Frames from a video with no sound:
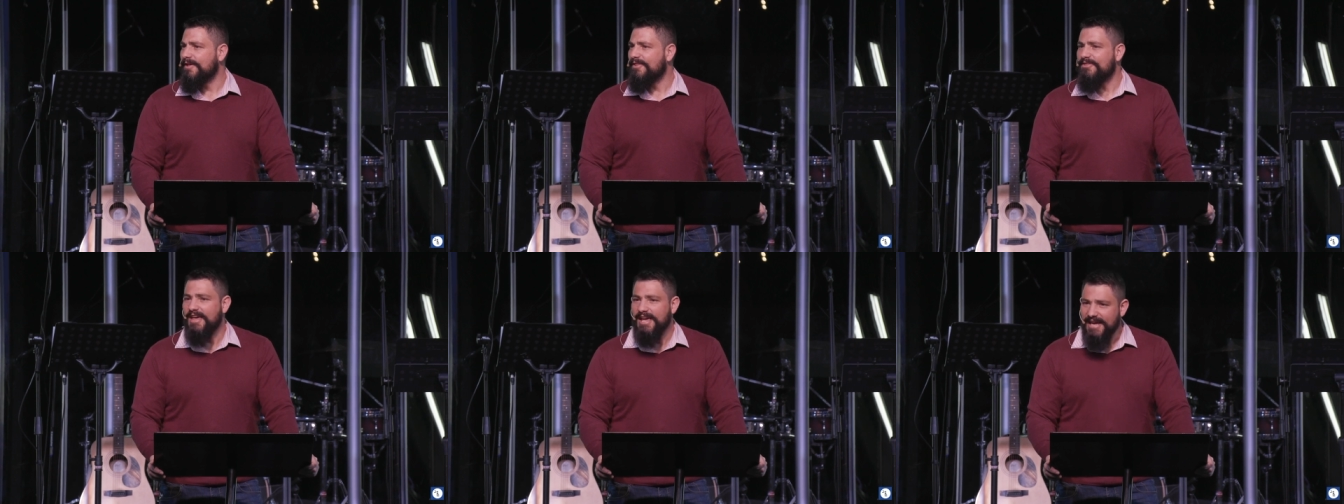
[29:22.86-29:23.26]

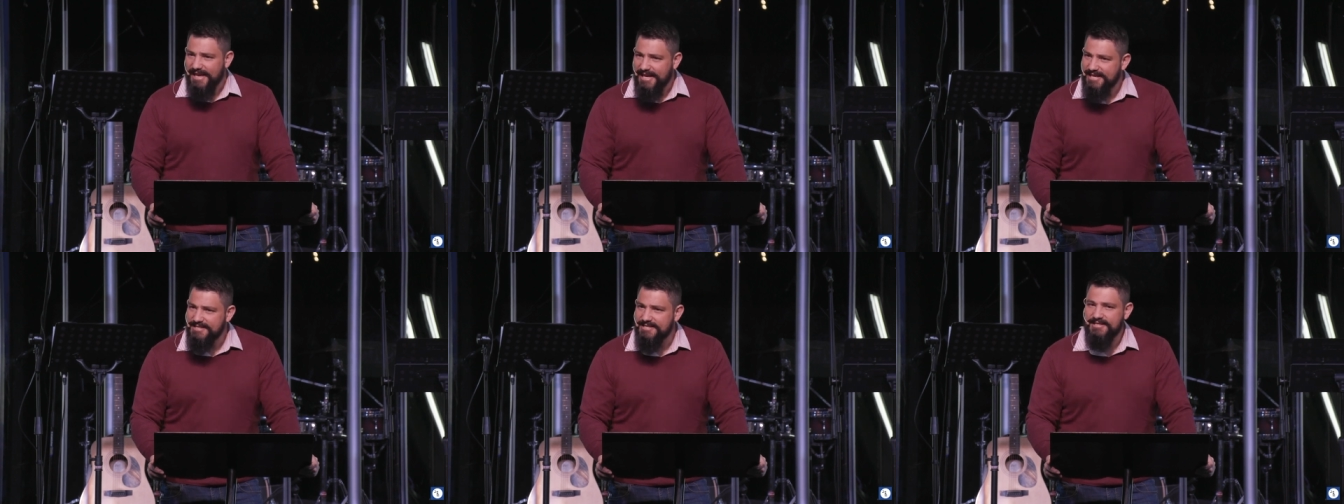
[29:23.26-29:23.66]
There
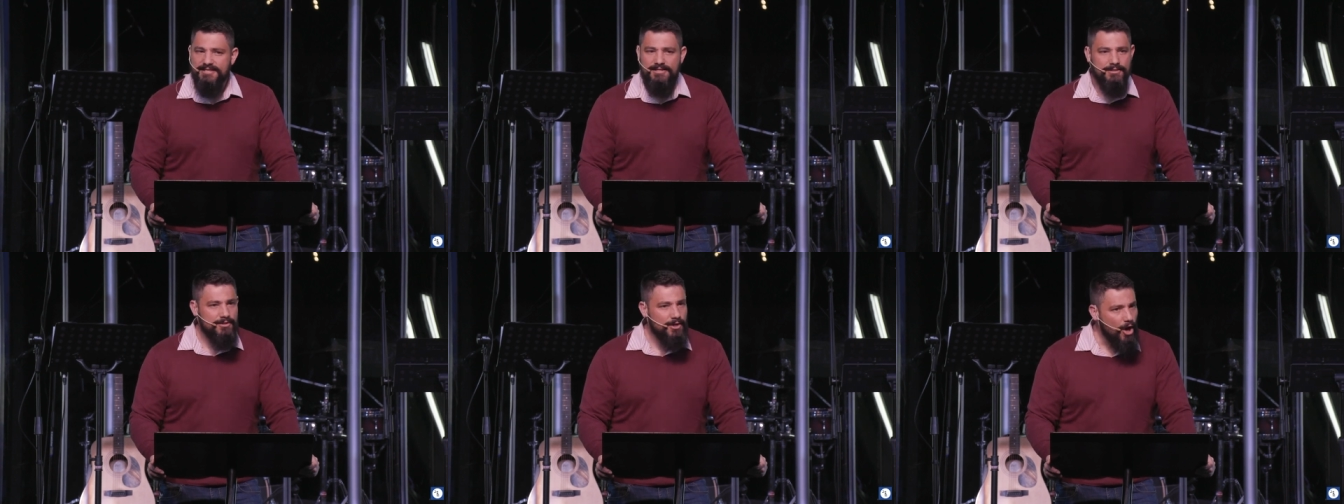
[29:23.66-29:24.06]
is
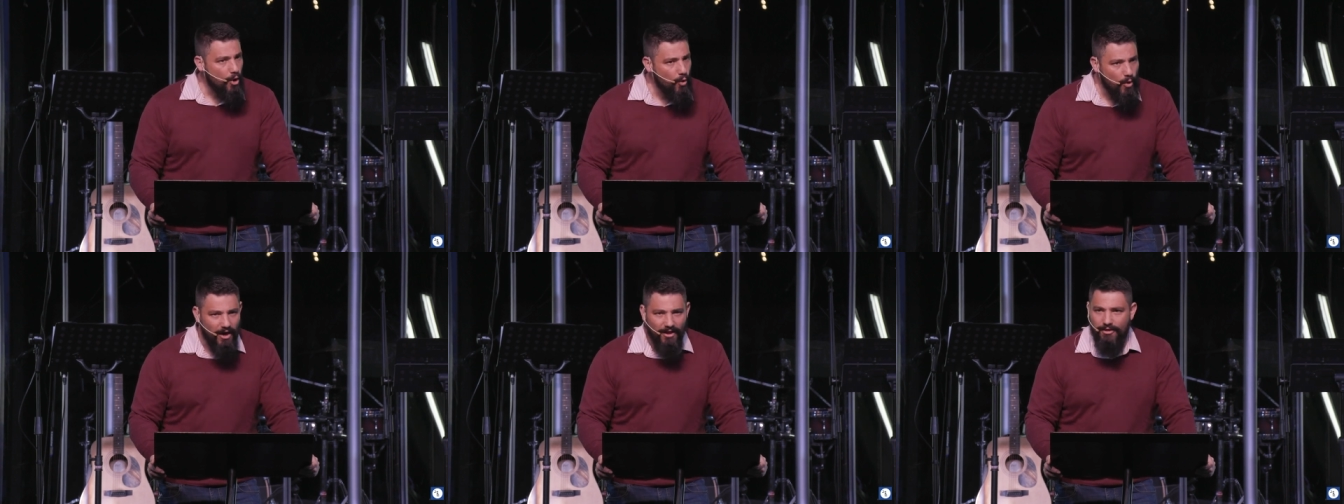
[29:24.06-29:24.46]

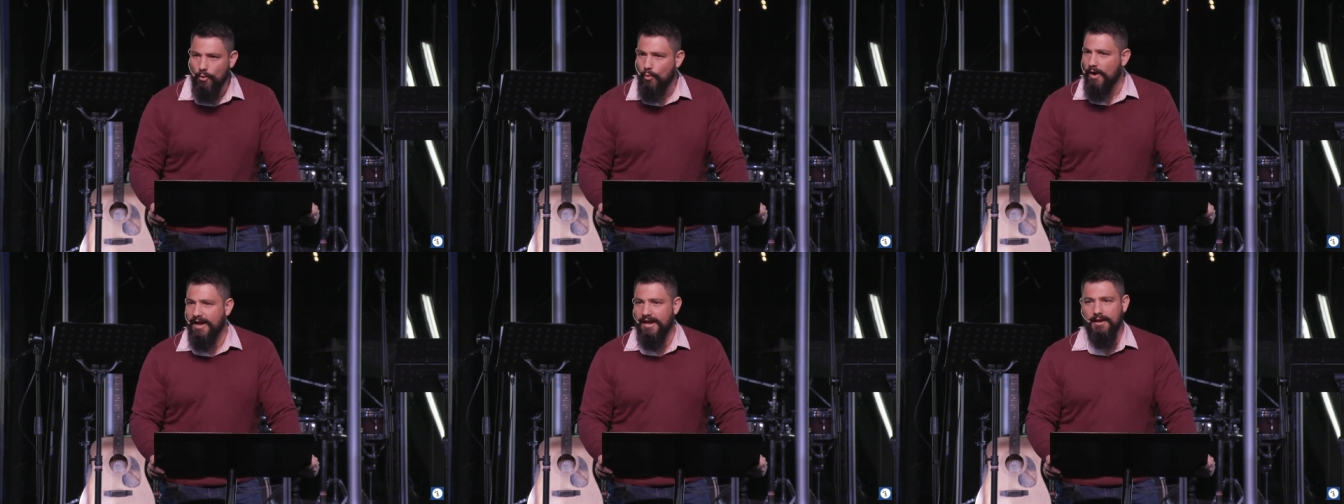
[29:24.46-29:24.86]
no other
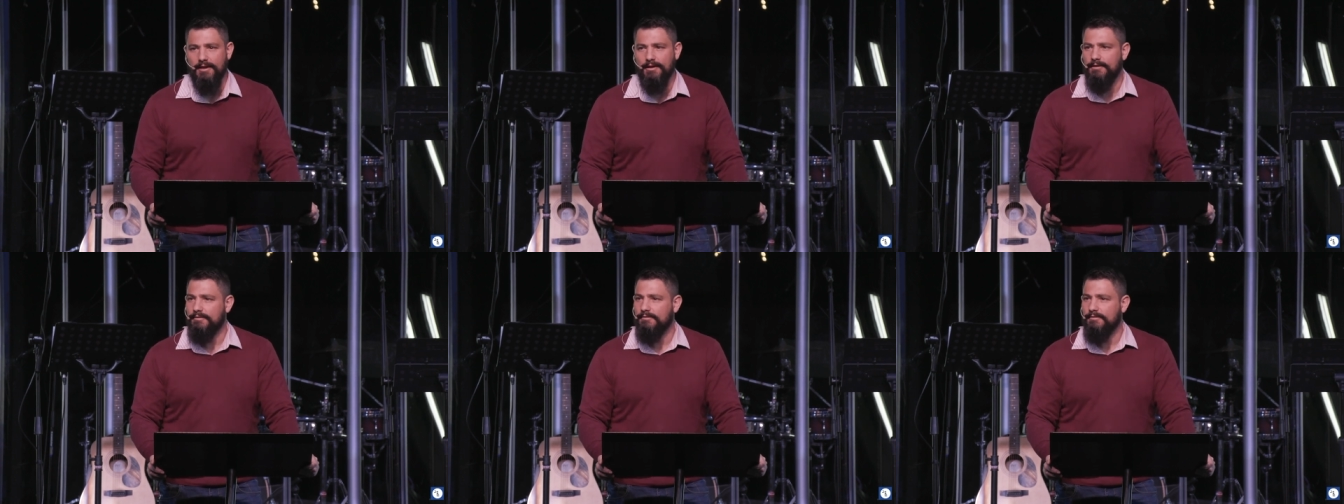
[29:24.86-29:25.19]
way,